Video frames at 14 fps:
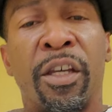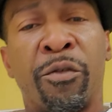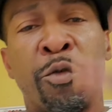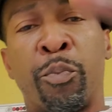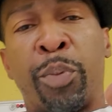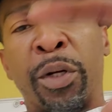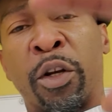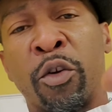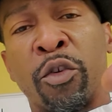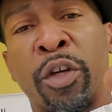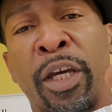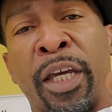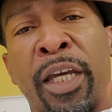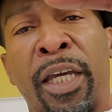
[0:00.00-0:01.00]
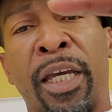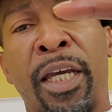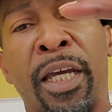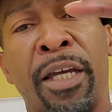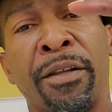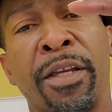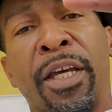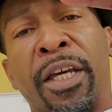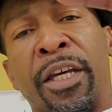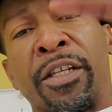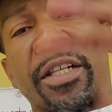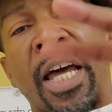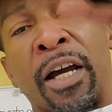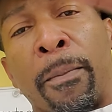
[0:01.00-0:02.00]
You put it on your hand.
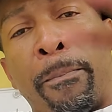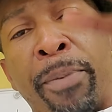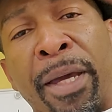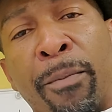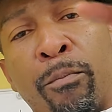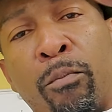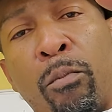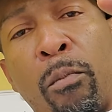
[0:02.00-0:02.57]
It's like a big